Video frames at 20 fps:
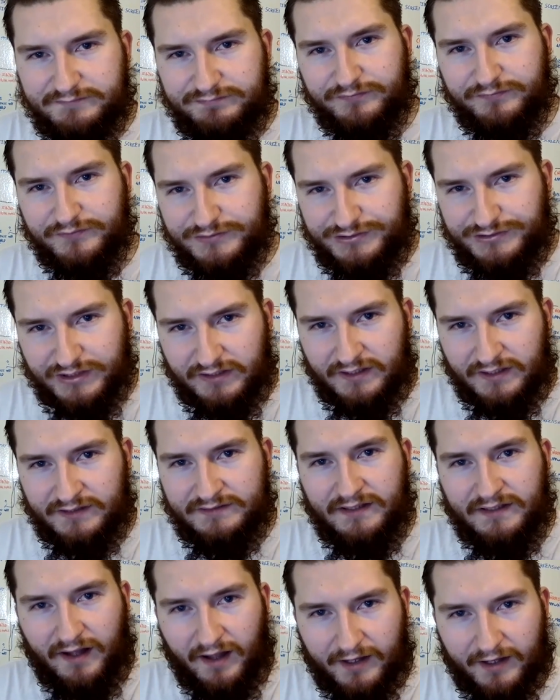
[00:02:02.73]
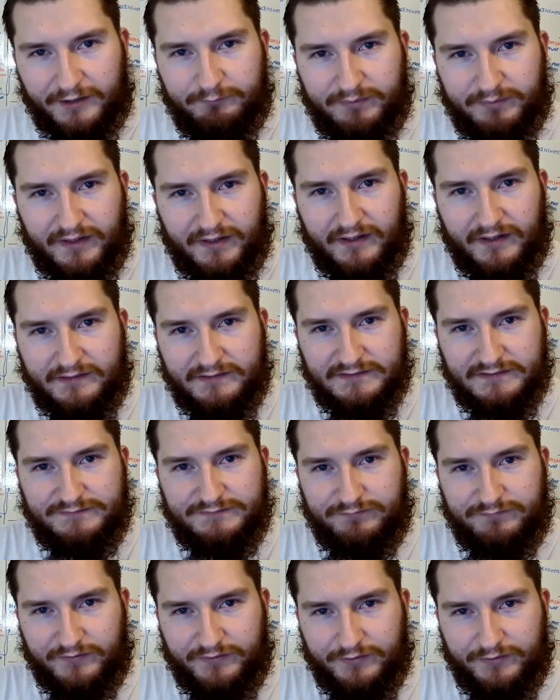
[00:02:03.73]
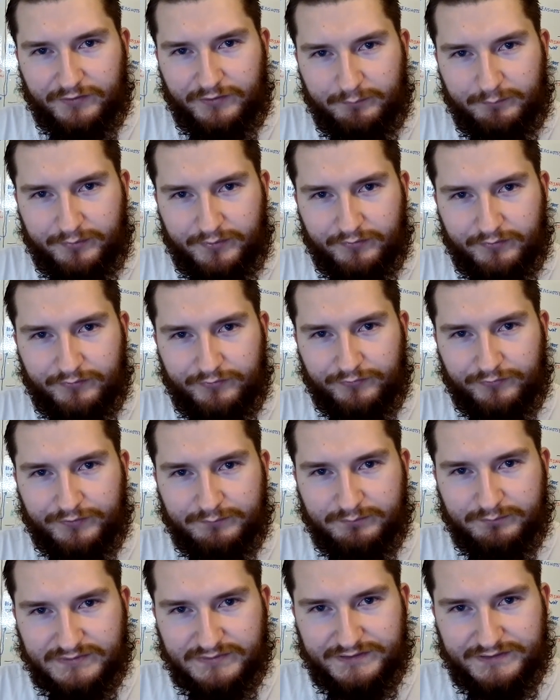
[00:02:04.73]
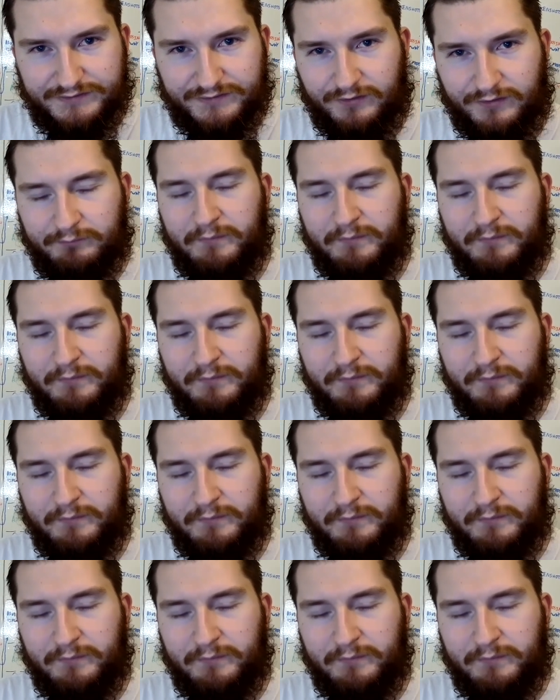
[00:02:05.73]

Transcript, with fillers: for John to hide behind his fucking computer in Brazil,